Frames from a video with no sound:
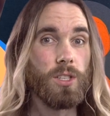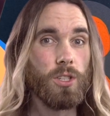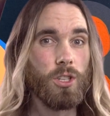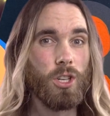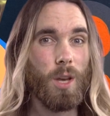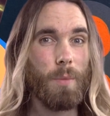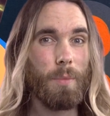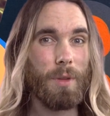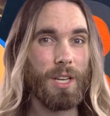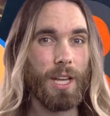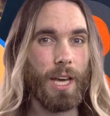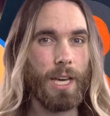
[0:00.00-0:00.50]

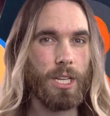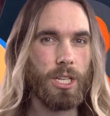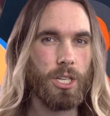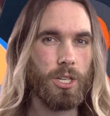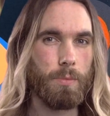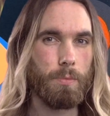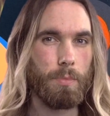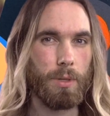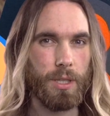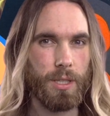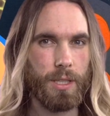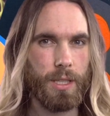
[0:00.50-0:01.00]

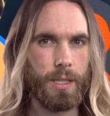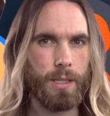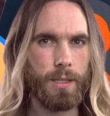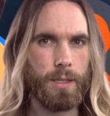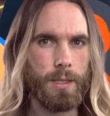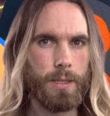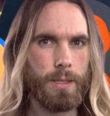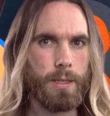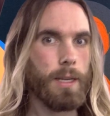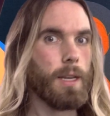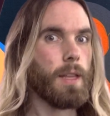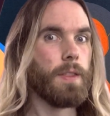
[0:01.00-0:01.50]
germination
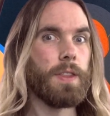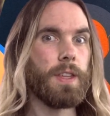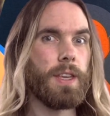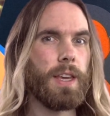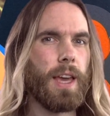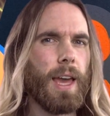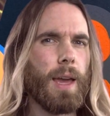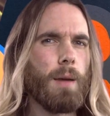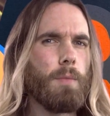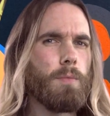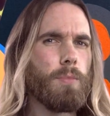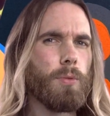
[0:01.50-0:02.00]
begins, the
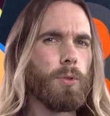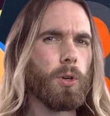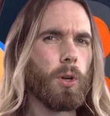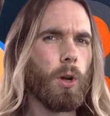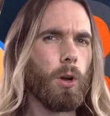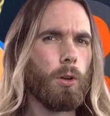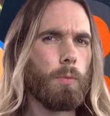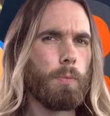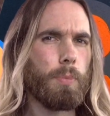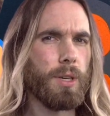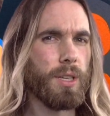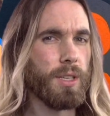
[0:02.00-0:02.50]

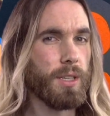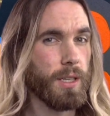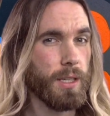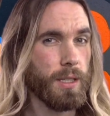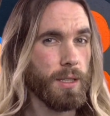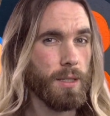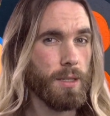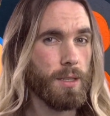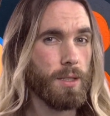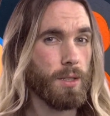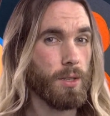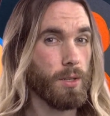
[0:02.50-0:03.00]
embryo
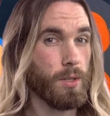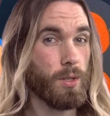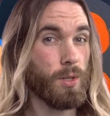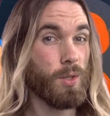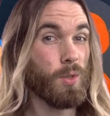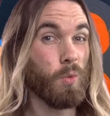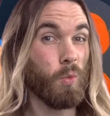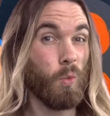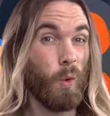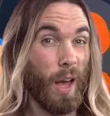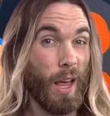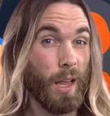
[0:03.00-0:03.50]
begins to
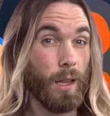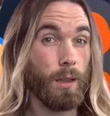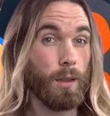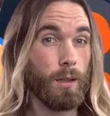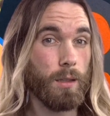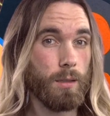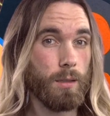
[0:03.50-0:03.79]
swell,